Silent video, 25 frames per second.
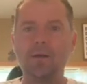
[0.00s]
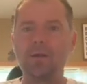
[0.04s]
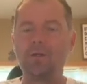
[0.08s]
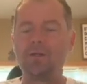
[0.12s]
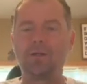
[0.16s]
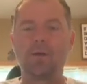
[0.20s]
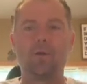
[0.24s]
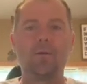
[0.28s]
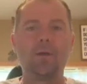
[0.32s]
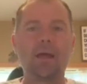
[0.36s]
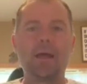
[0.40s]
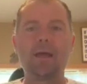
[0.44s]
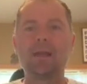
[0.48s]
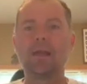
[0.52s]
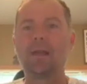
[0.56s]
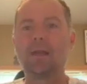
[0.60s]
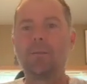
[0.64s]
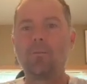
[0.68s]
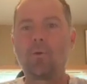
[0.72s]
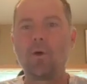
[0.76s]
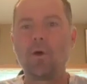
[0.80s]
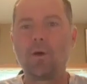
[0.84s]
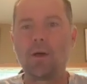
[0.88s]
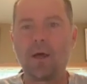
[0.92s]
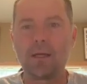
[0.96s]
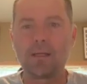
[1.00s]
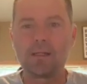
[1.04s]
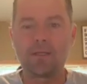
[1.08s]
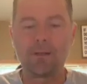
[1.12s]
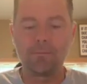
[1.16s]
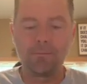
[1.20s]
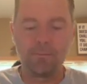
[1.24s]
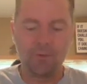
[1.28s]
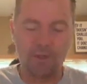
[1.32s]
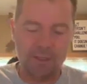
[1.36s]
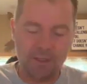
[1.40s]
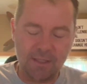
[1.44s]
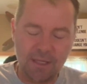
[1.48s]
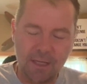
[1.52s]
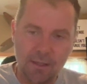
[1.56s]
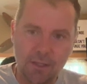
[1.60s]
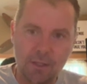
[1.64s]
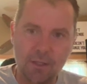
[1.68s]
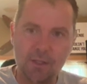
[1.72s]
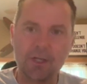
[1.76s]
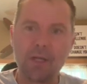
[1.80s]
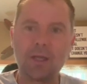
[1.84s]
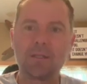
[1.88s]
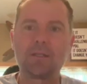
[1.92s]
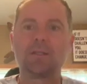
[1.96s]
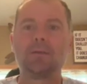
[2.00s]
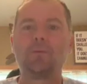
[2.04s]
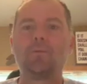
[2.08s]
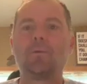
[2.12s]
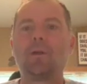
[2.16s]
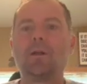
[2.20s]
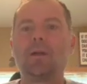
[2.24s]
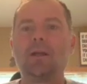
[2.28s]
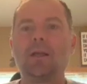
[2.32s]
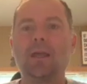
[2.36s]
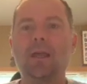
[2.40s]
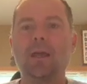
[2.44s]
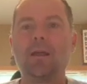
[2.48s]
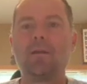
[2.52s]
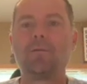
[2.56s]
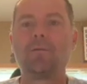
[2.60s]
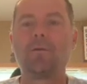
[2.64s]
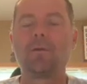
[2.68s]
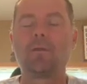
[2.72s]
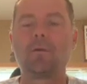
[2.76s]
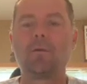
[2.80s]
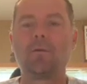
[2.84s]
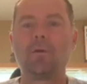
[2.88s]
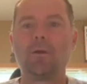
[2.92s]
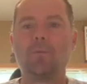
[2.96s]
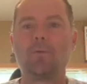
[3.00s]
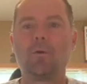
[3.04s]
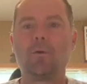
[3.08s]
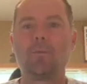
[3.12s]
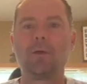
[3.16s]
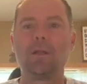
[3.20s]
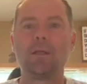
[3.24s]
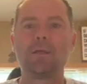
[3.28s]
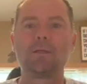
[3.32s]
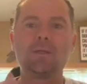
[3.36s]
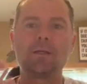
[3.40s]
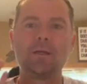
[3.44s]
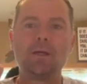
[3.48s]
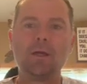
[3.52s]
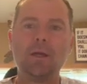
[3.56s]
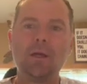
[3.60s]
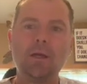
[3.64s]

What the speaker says: Don't add any more Ahh-some. Just hit the jets and run it again for 30 more minutes.